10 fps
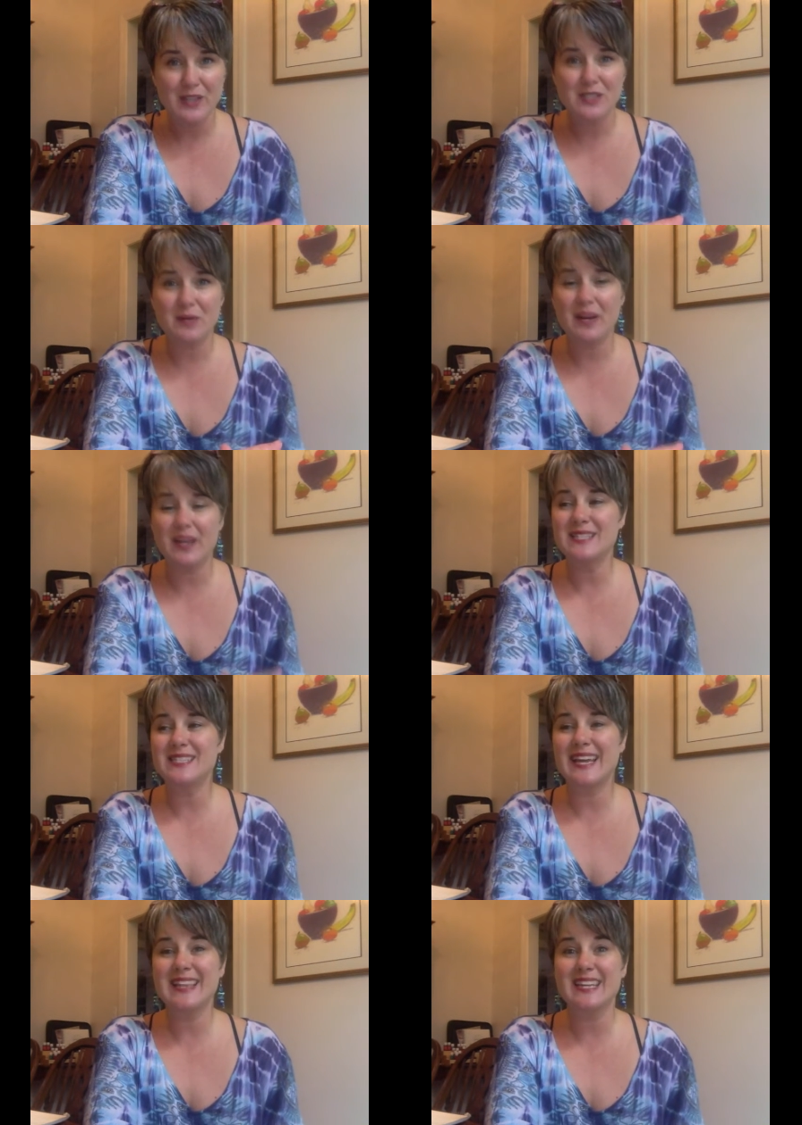So, when I
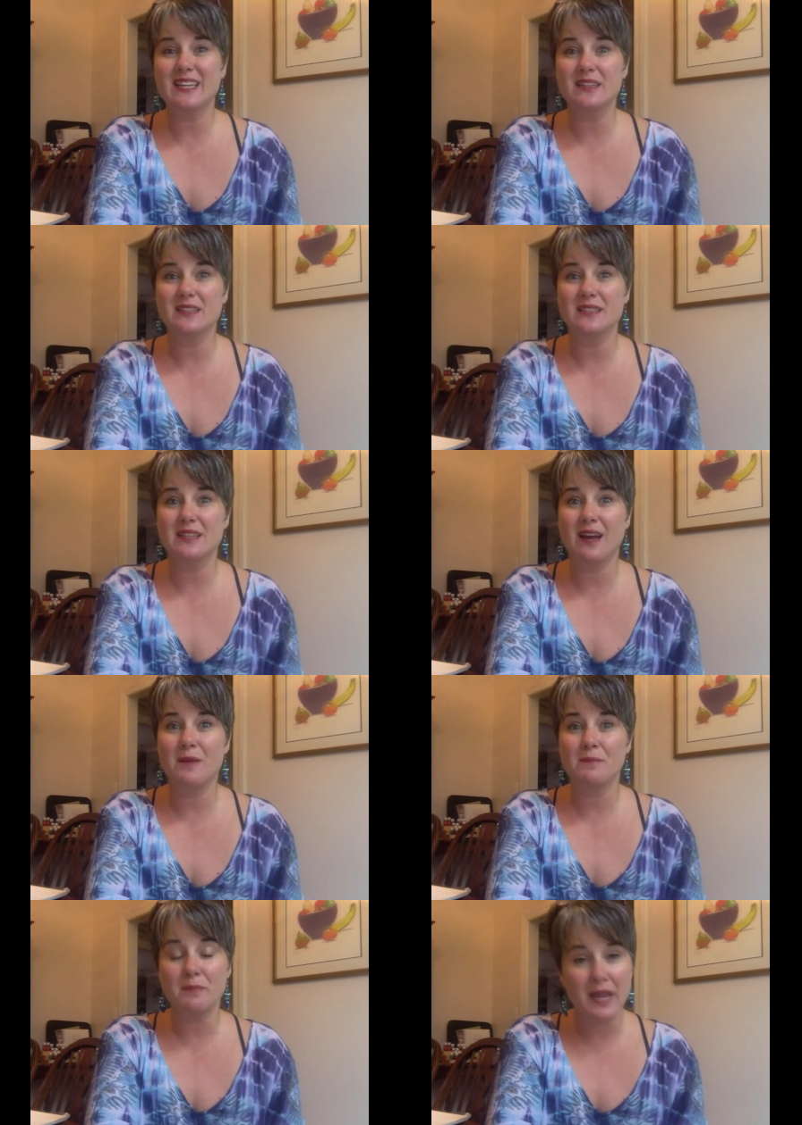say that it is
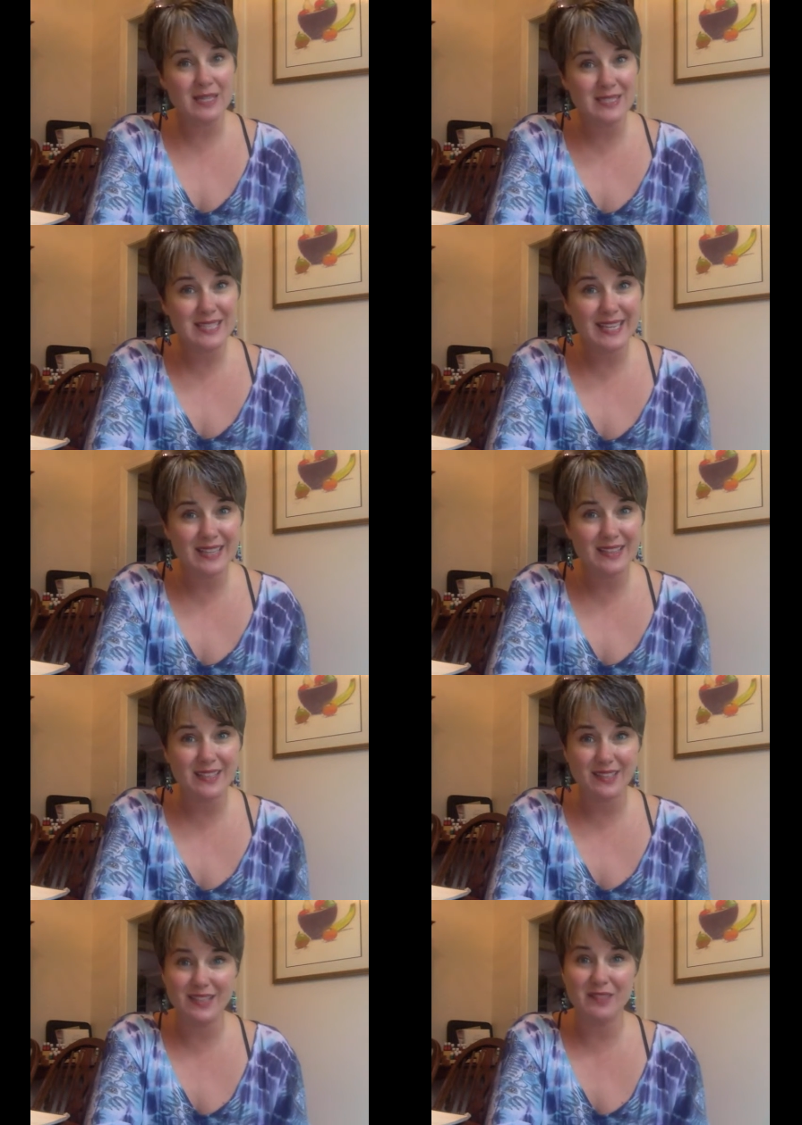amazing
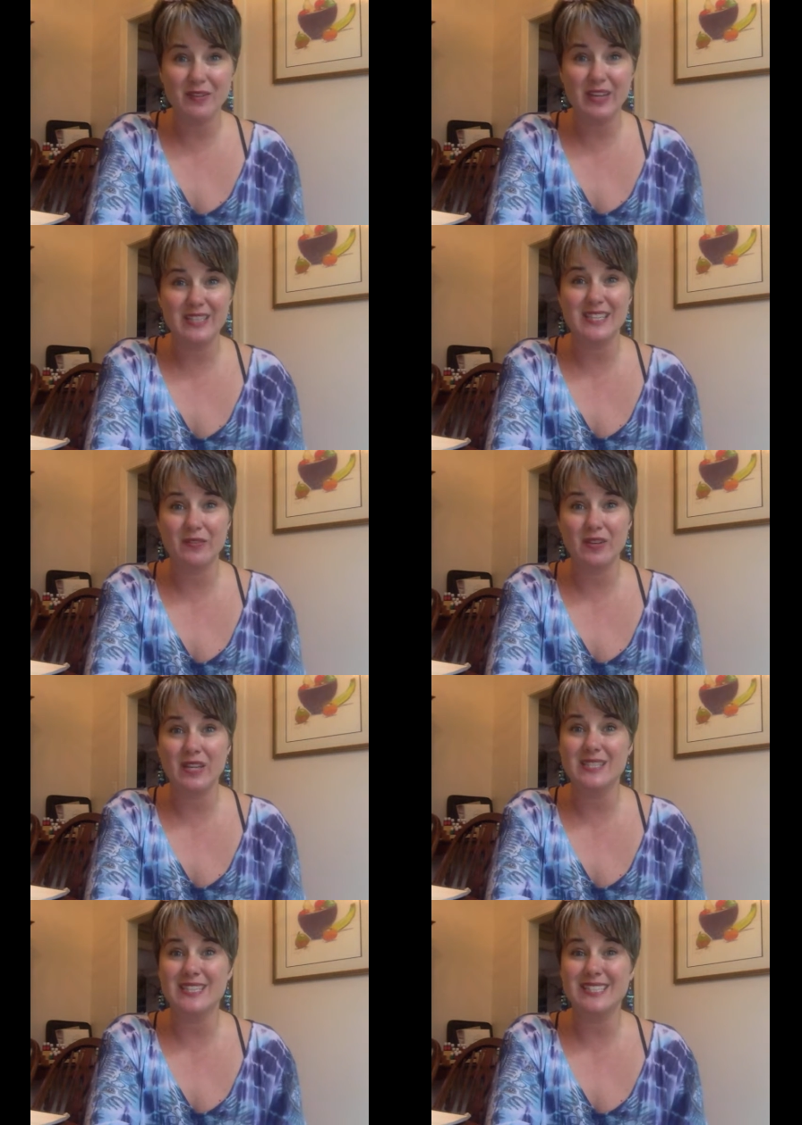that Young Living is giving
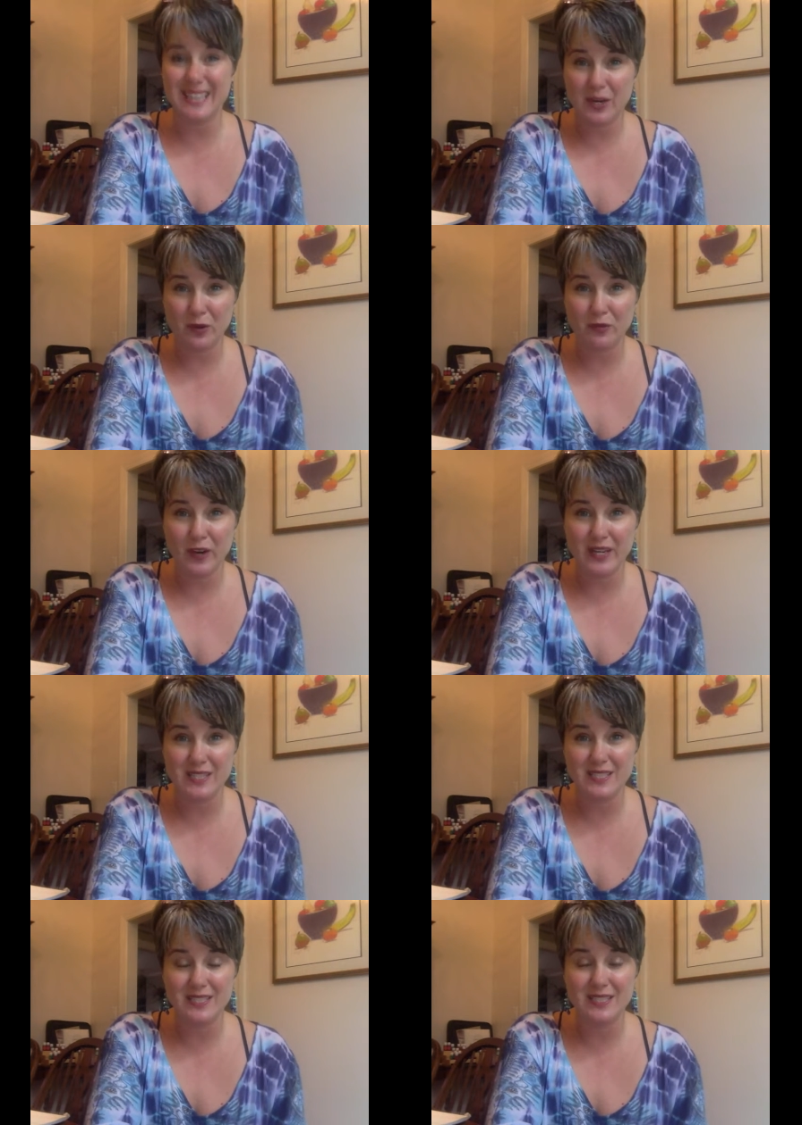us sacred
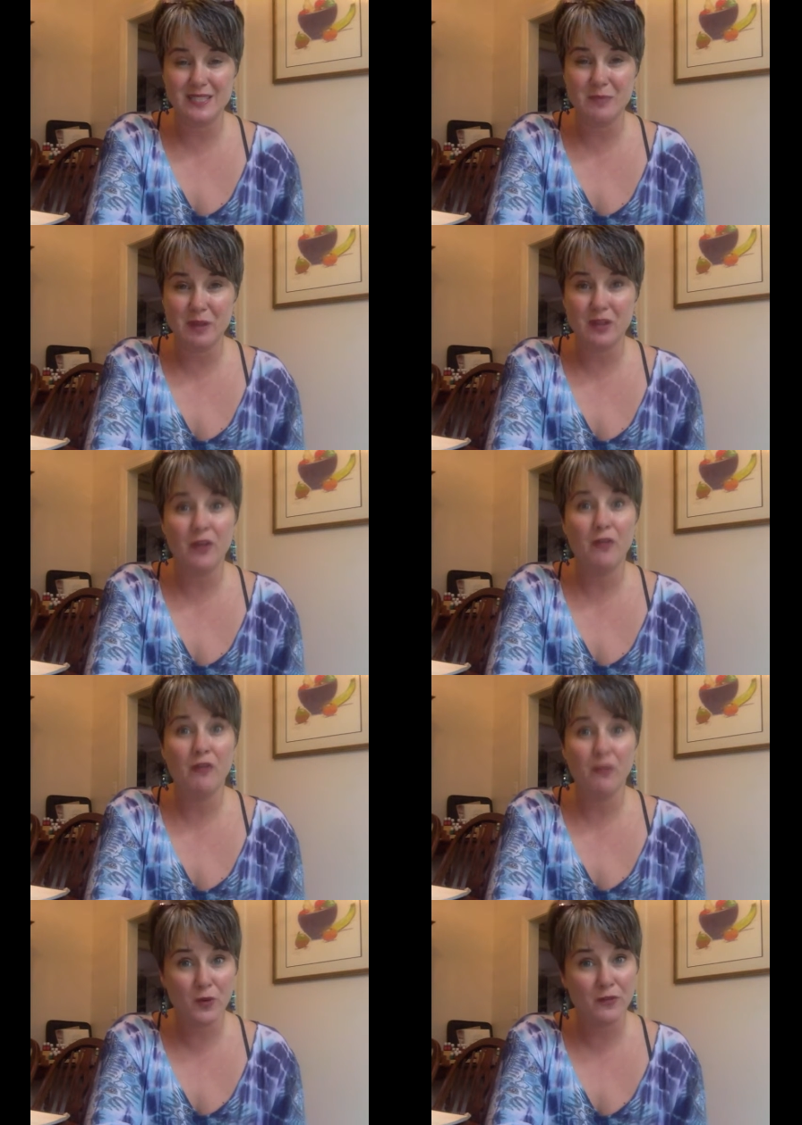frankincense this month
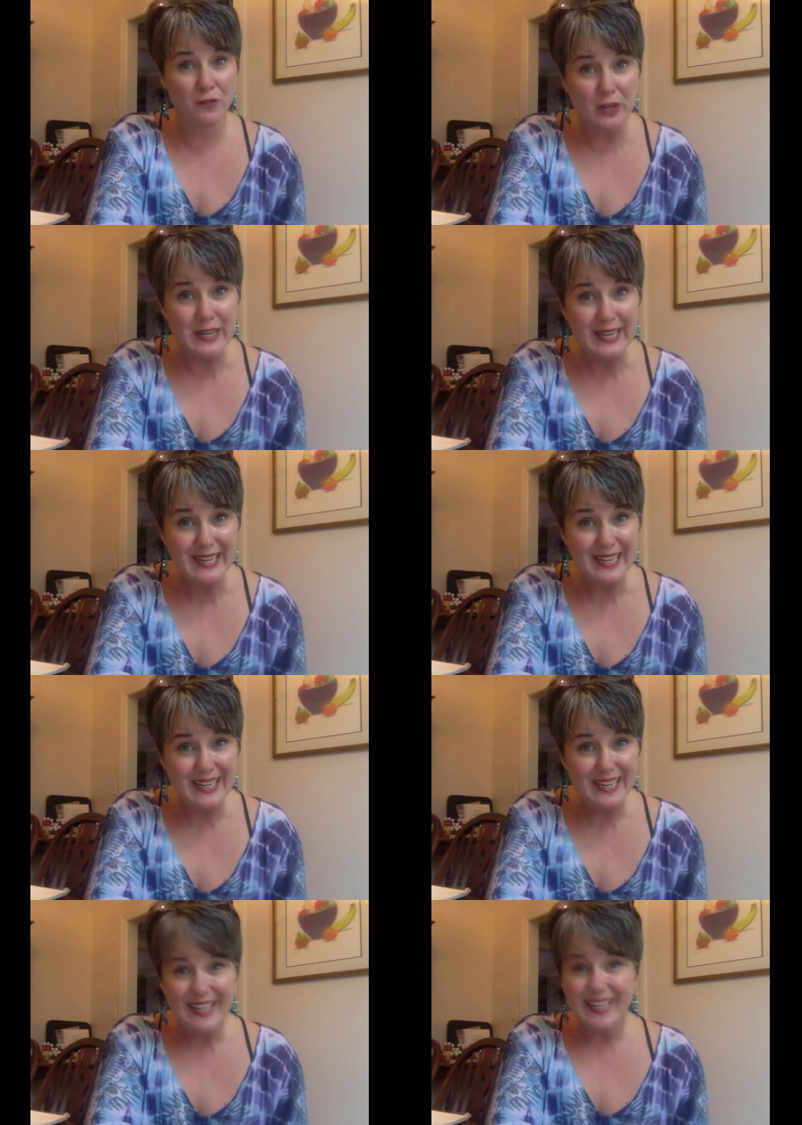for
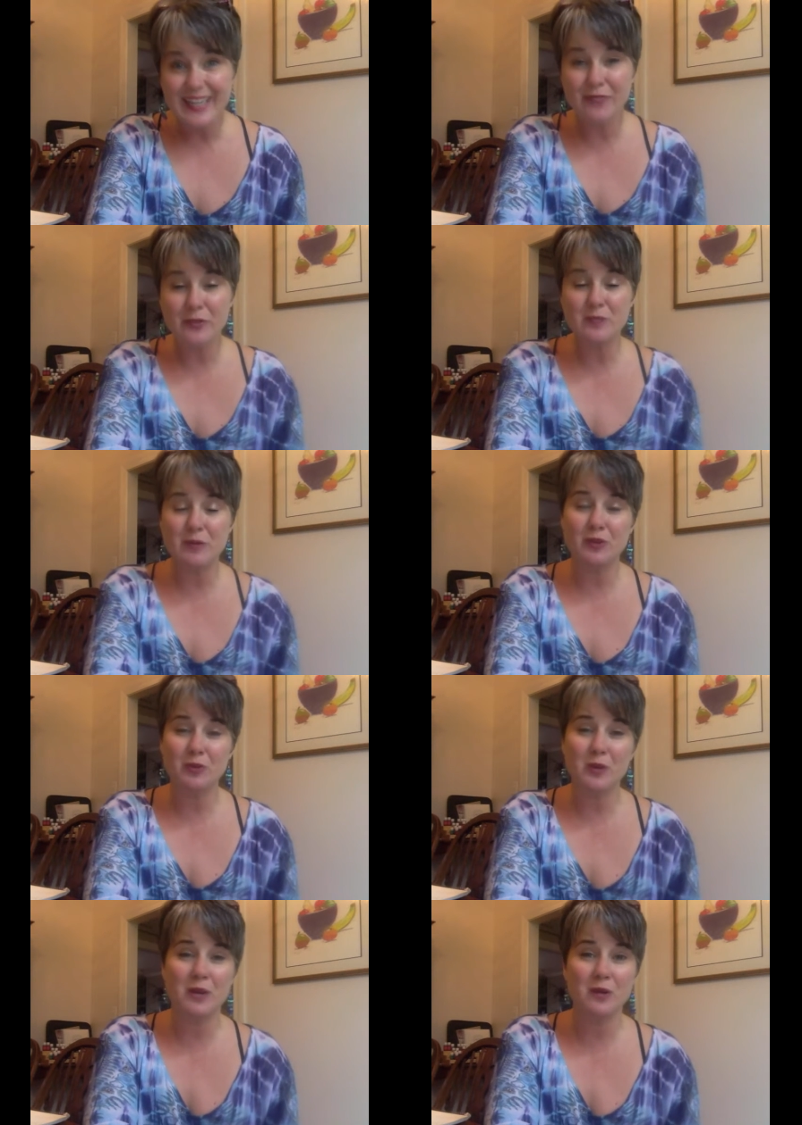free, if we spend
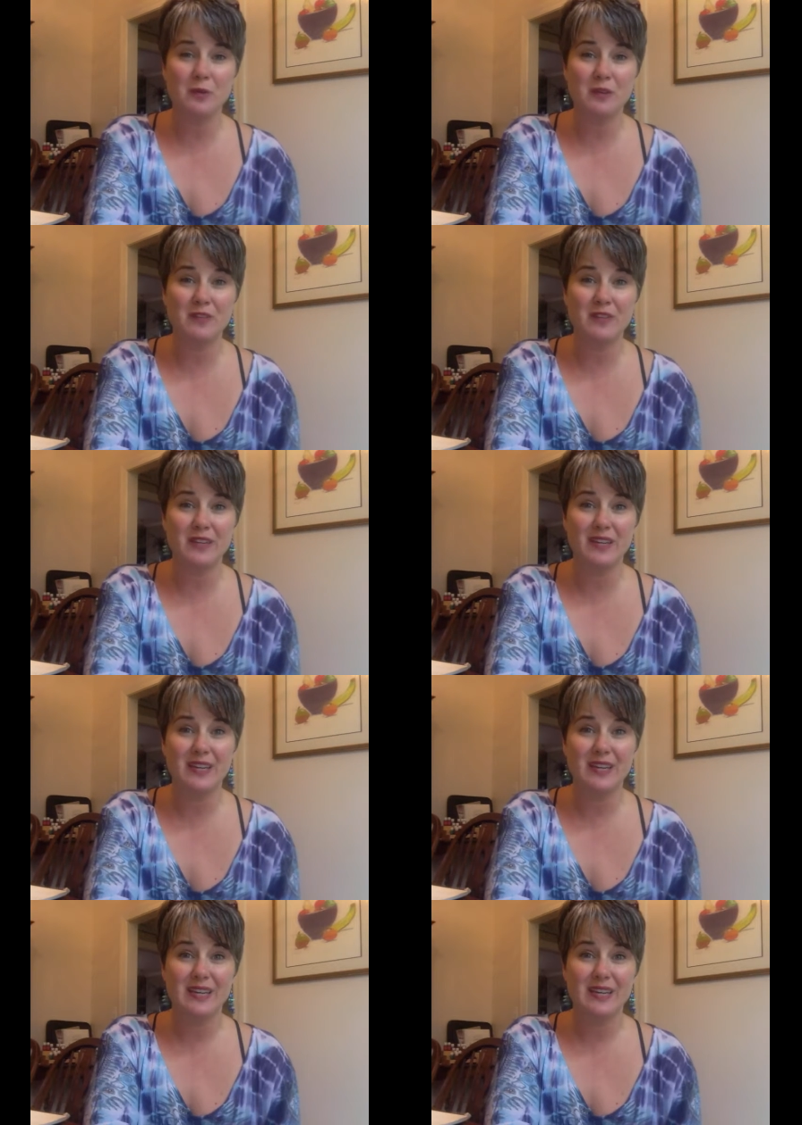300 PV,